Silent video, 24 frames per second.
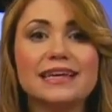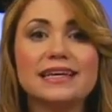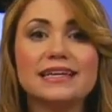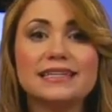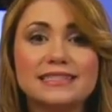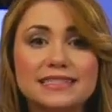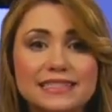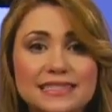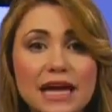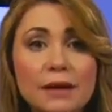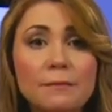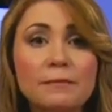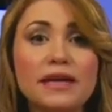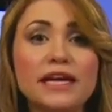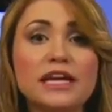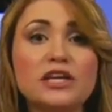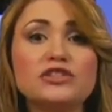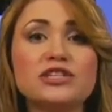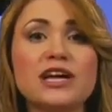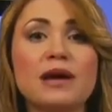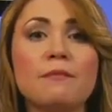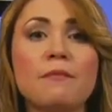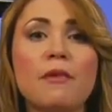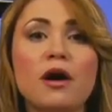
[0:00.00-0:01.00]
Some
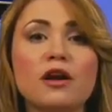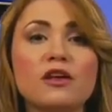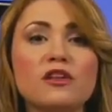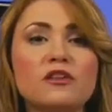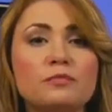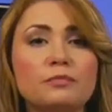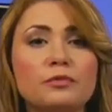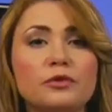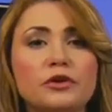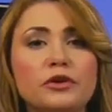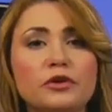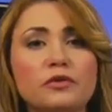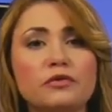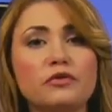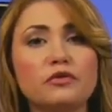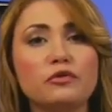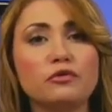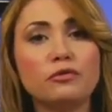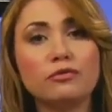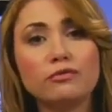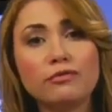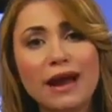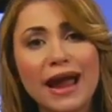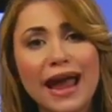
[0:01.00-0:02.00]
inkjet models produce
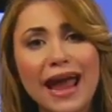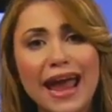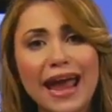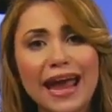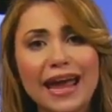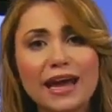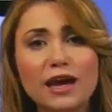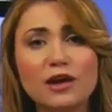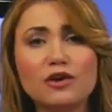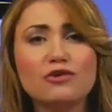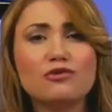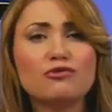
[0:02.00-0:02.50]
gray,